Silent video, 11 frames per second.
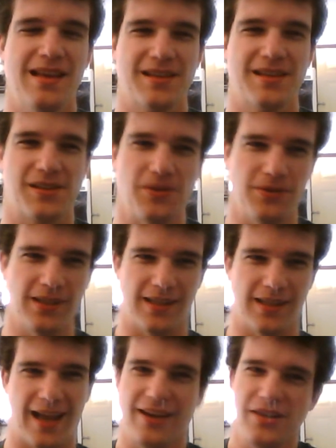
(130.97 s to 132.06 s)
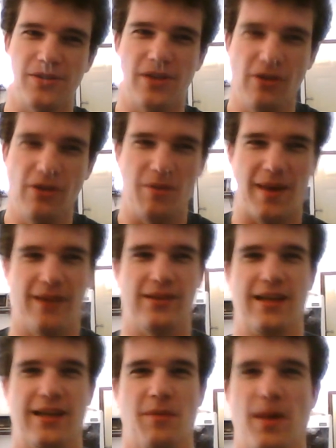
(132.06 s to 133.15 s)
So how do you go about
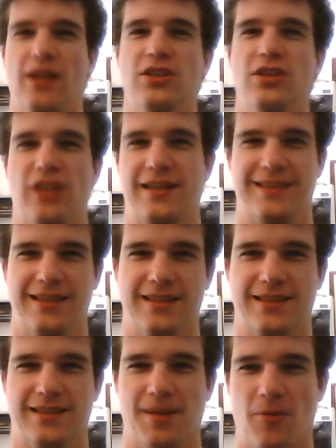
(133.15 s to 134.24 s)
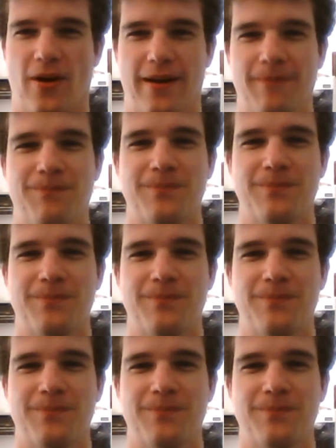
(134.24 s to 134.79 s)
apologizing to someone?